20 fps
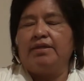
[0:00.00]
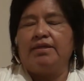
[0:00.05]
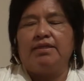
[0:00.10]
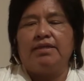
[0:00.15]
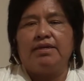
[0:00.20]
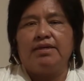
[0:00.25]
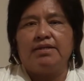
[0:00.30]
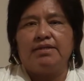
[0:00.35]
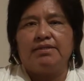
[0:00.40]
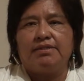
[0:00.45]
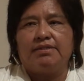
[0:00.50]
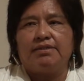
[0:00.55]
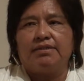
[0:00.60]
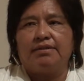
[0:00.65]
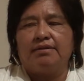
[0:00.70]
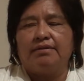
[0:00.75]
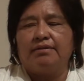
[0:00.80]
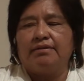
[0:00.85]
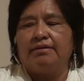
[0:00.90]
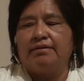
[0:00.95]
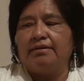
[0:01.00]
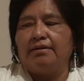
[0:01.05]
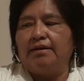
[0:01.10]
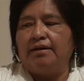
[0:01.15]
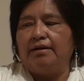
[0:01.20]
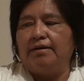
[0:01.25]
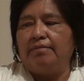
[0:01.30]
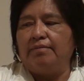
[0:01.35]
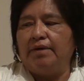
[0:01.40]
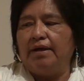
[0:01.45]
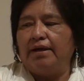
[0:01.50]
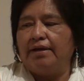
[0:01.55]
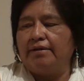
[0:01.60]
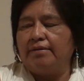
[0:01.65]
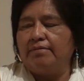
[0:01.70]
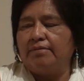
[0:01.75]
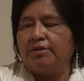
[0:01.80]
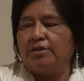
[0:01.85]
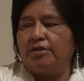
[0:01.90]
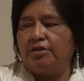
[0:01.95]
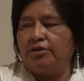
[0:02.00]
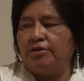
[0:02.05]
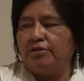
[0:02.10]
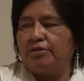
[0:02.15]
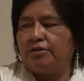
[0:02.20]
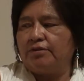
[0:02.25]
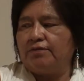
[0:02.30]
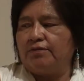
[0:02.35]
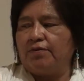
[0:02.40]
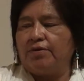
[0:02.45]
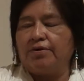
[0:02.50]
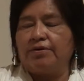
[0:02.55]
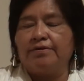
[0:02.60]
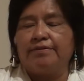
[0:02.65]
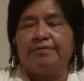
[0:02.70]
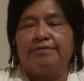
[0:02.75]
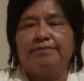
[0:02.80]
these items are used for.